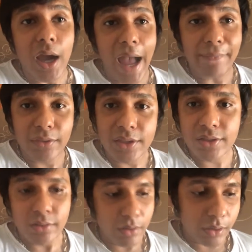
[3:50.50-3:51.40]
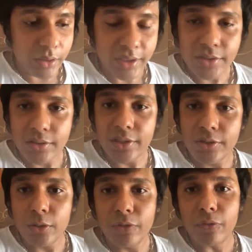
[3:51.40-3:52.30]
And this
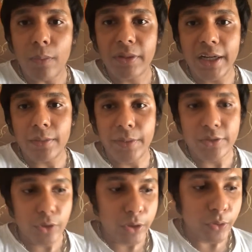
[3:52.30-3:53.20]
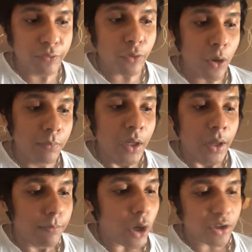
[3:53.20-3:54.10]
uniform database or a uniform
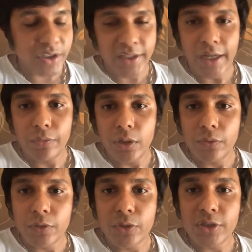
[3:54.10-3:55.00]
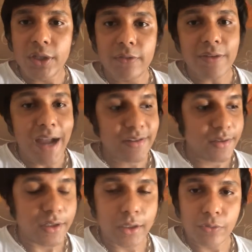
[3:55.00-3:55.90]
blockchain network, which would serve as a
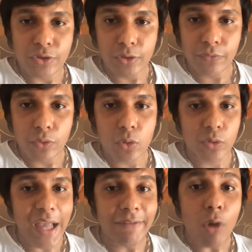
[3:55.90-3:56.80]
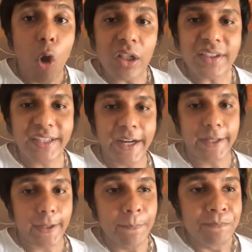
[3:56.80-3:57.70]
single version of truth, would have all the
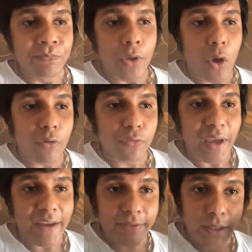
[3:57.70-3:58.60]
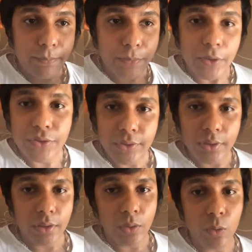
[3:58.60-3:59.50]
data of every
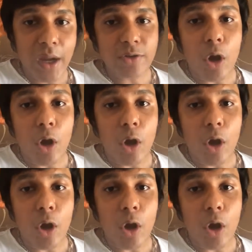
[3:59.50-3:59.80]
person who has